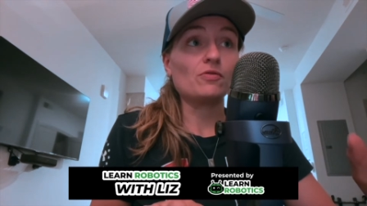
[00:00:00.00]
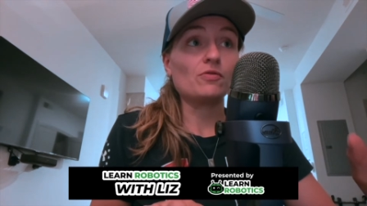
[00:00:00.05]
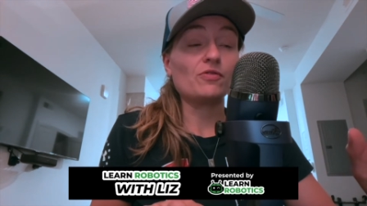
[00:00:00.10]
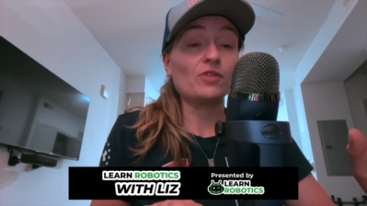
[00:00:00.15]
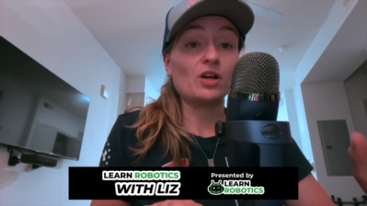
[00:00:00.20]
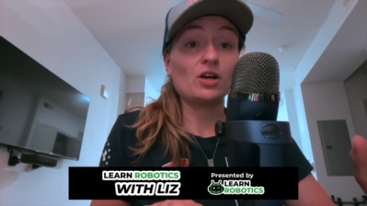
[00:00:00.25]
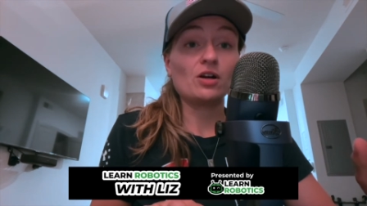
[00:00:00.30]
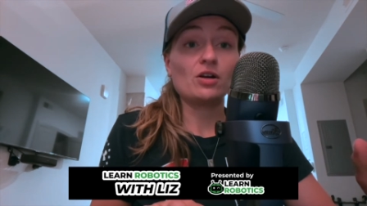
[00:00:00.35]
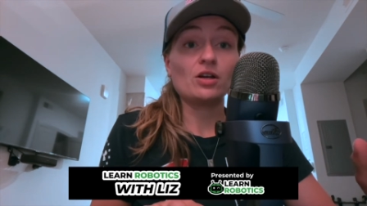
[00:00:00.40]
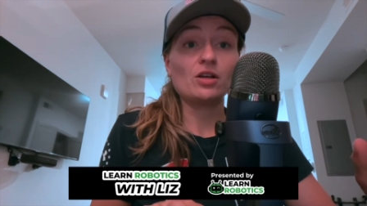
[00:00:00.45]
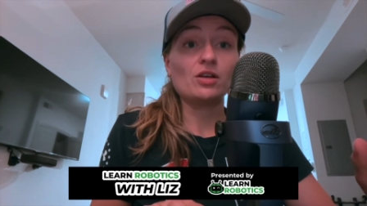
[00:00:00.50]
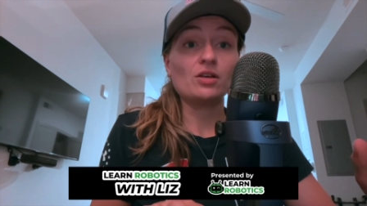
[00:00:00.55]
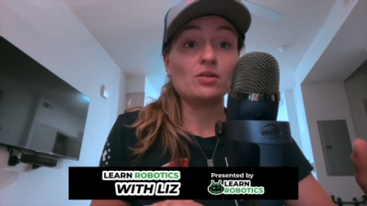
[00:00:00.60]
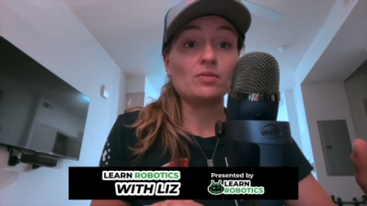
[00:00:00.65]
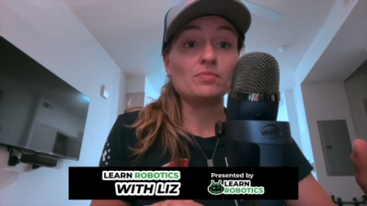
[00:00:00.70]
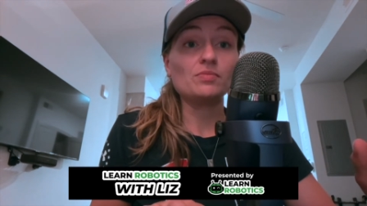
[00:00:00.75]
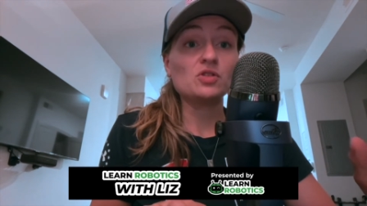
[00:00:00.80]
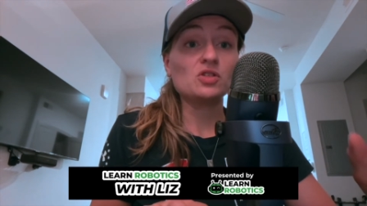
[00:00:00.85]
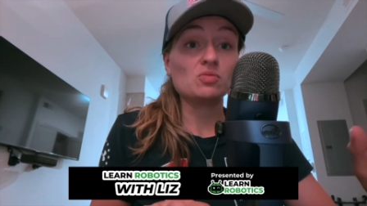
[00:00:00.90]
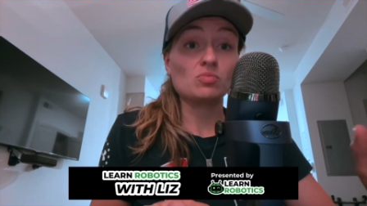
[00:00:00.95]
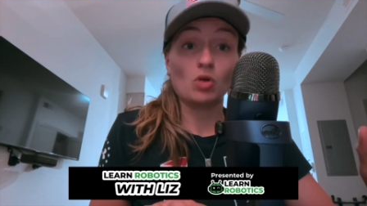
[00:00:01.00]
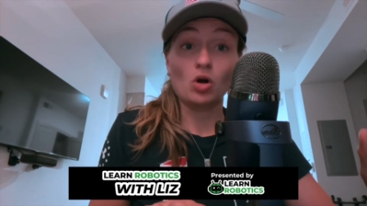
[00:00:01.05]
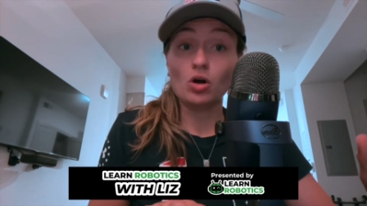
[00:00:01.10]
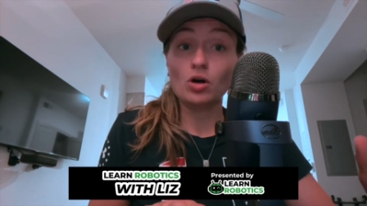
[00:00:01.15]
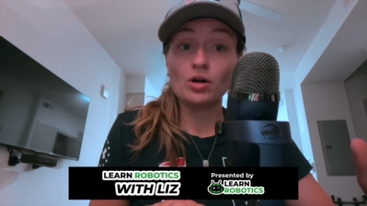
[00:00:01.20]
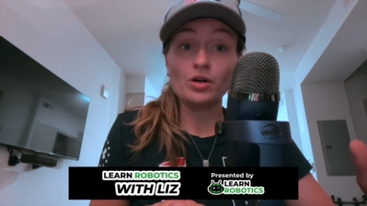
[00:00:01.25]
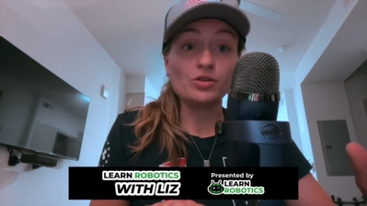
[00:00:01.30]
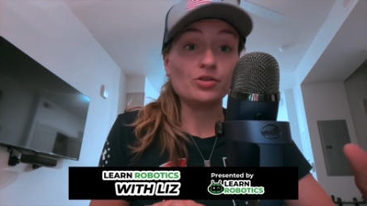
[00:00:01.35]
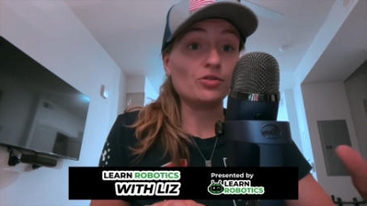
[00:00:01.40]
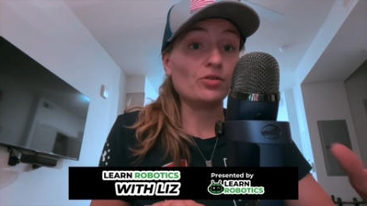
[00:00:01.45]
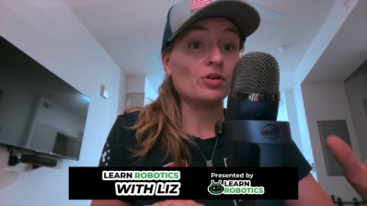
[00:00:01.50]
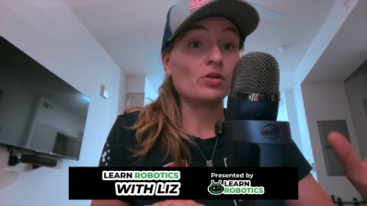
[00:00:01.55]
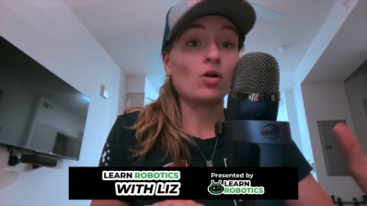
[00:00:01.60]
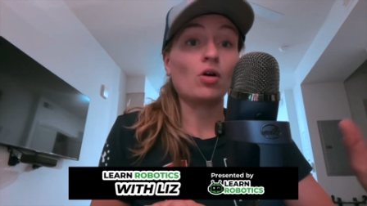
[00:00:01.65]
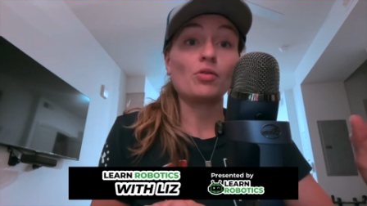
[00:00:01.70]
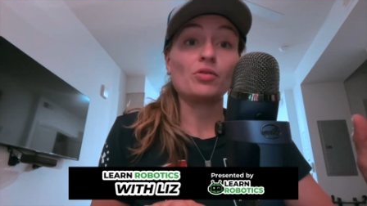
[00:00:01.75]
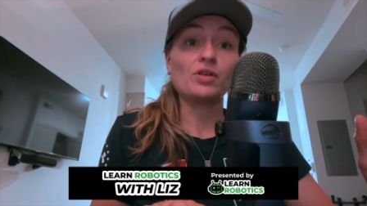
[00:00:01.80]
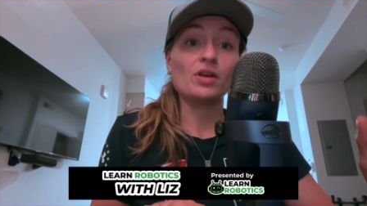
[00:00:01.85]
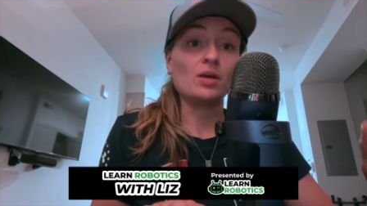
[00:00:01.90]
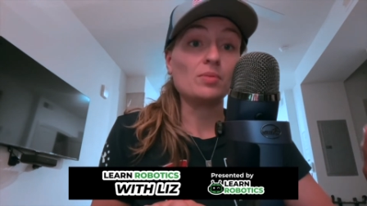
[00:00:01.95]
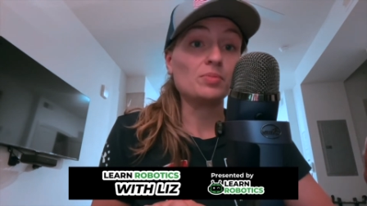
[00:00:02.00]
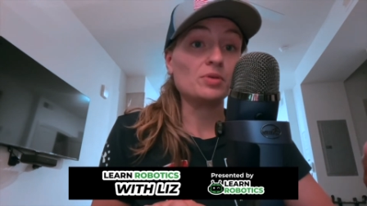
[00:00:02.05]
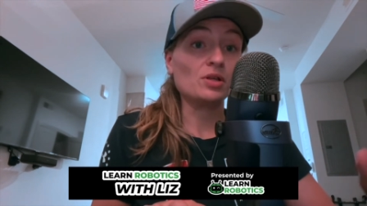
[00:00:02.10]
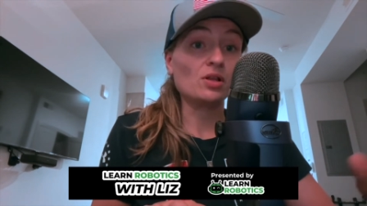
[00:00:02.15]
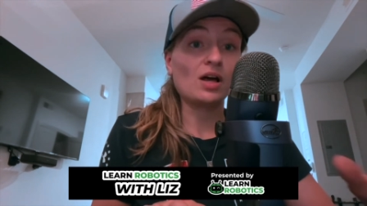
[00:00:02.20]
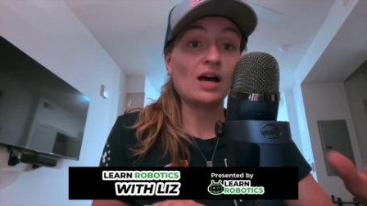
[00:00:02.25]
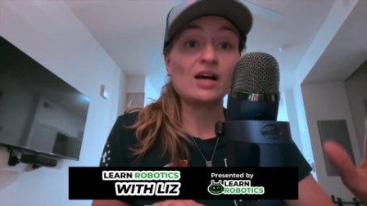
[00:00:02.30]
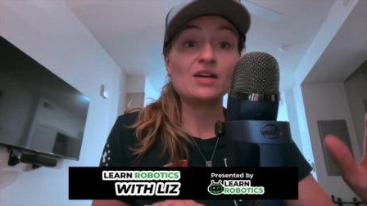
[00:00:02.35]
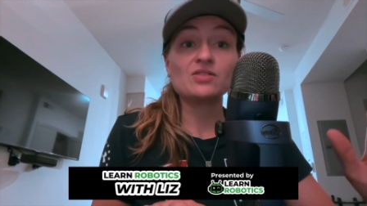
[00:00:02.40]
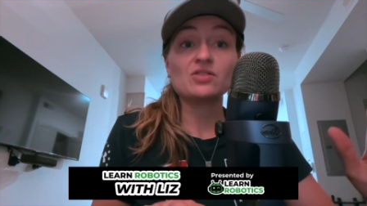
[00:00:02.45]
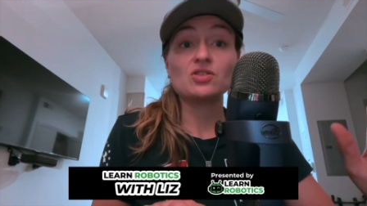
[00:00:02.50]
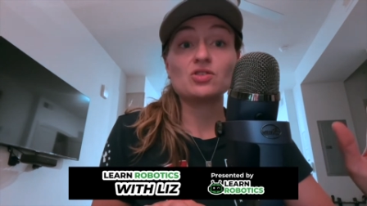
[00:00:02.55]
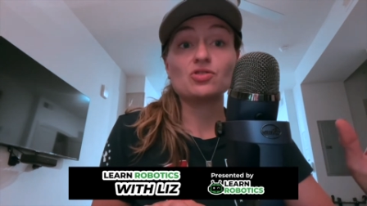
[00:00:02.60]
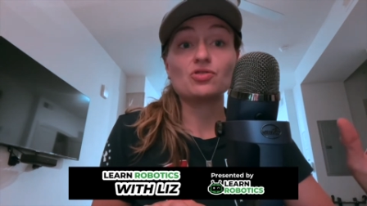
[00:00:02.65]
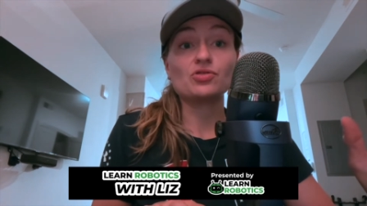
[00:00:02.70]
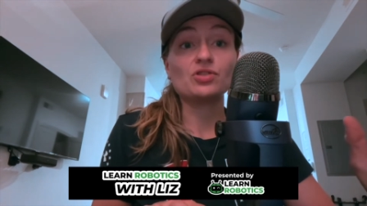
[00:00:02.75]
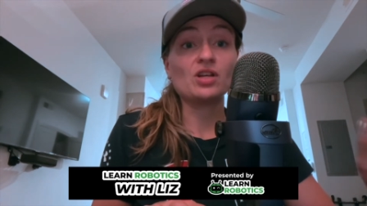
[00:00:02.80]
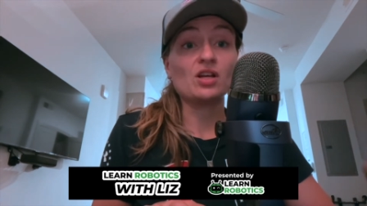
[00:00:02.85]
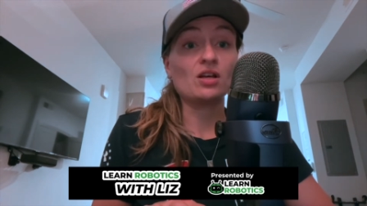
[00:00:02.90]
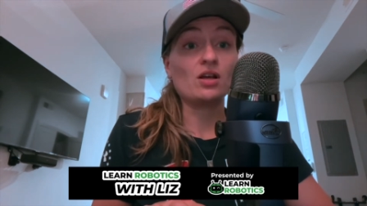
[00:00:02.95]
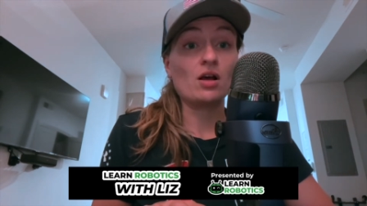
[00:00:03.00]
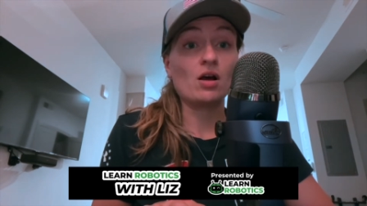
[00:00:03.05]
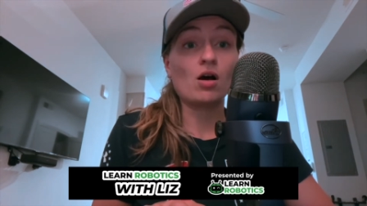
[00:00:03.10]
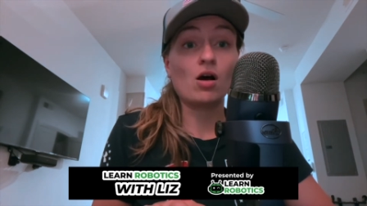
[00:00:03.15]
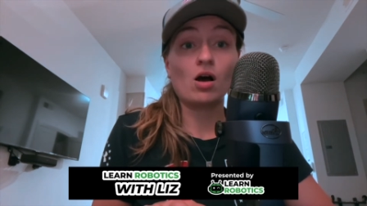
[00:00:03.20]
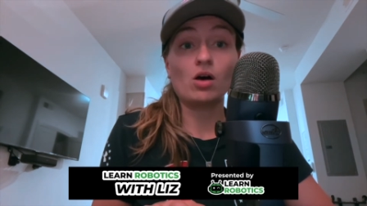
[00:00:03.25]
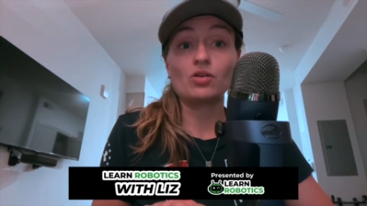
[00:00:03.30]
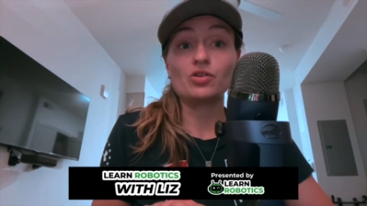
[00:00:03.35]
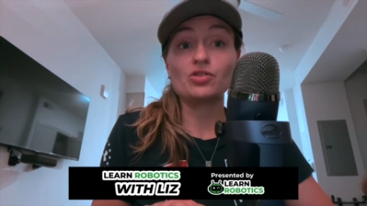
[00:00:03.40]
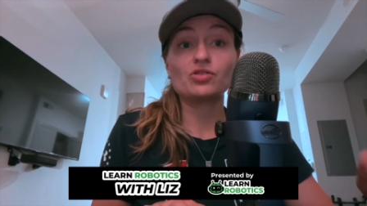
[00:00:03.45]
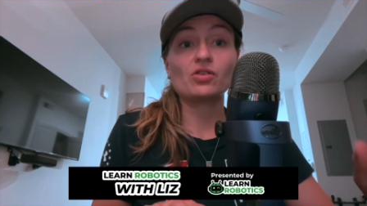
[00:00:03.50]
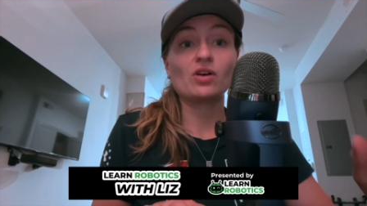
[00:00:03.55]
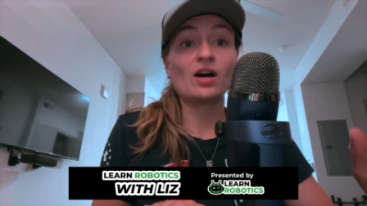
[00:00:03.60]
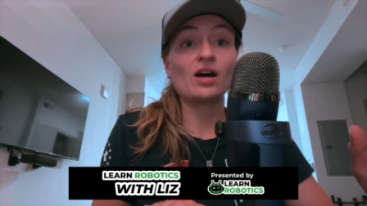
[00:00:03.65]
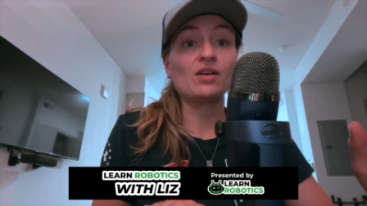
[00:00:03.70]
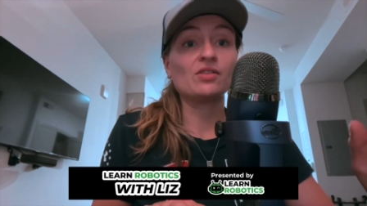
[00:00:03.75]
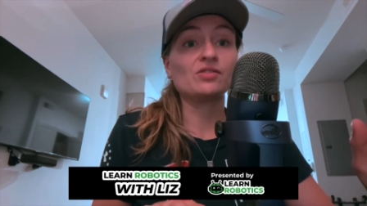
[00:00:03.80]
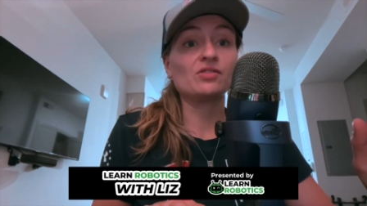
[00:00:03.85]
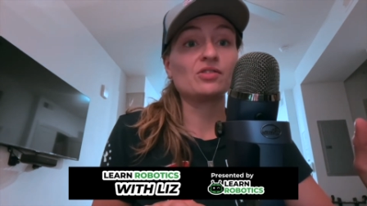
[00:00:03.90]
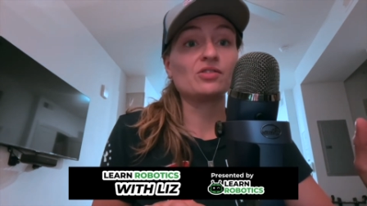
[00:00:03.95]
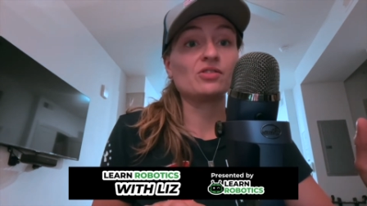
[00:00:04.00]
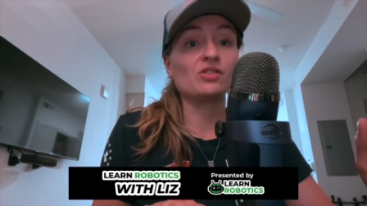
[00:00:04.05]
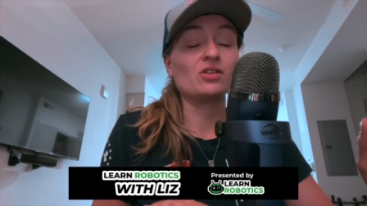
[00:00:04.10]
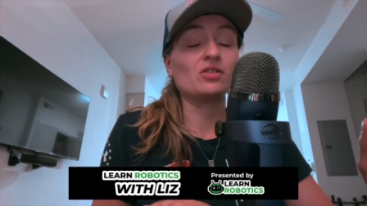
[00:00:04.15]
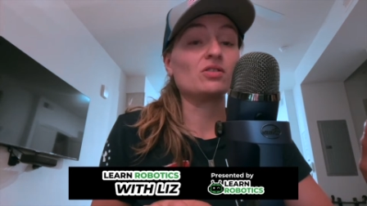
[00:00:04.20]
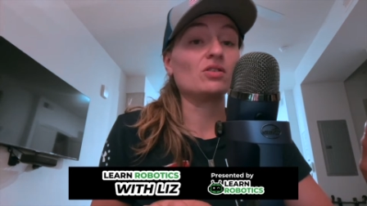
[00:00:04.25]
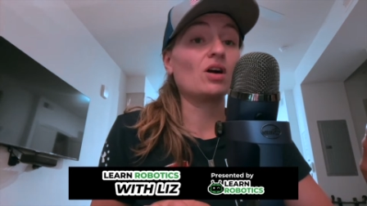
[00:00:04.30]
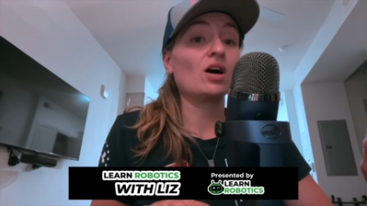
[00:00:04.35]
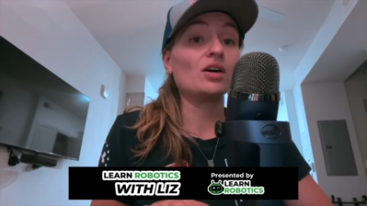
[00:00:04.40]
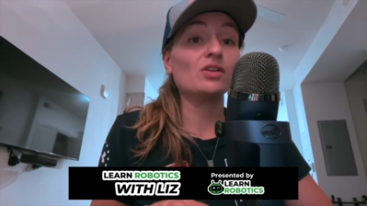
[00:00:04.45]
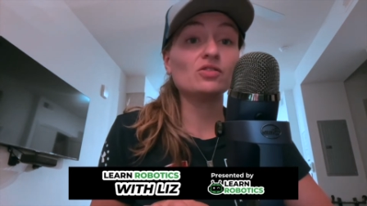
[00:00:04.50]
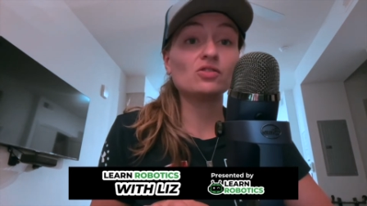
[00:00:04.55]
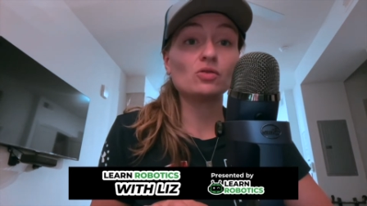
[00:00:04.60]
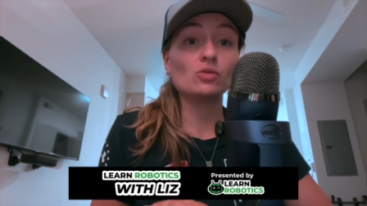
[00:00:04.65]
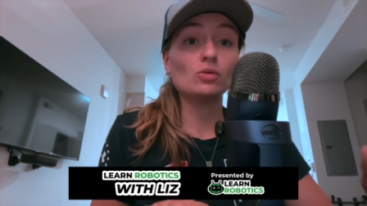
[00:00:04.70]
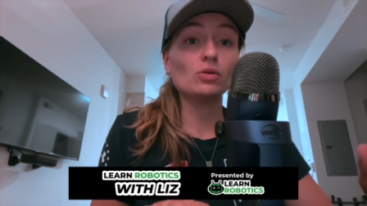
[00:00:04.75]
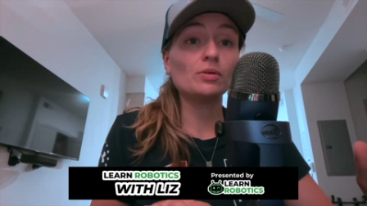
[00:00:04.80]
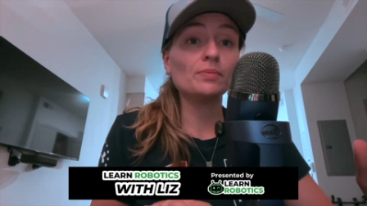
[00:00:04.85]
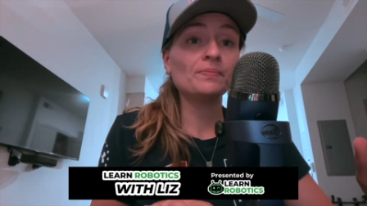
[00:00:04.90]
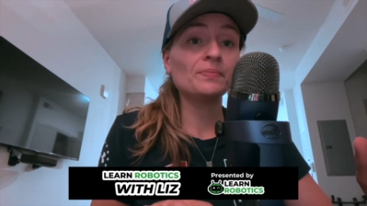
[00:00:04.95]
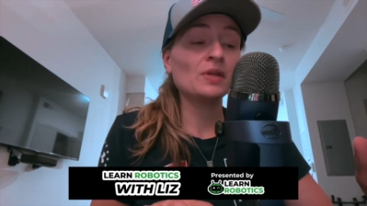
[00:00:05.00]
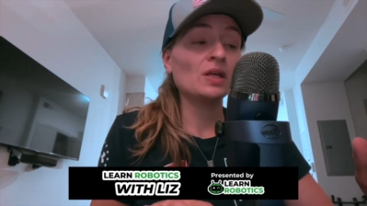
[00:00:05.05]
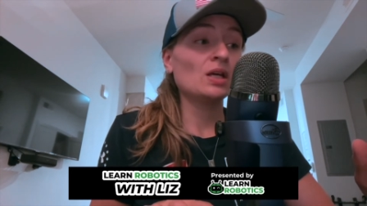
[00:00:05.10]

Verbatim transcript: very smart and you're in all the AP classes, you're taking college classes in high school,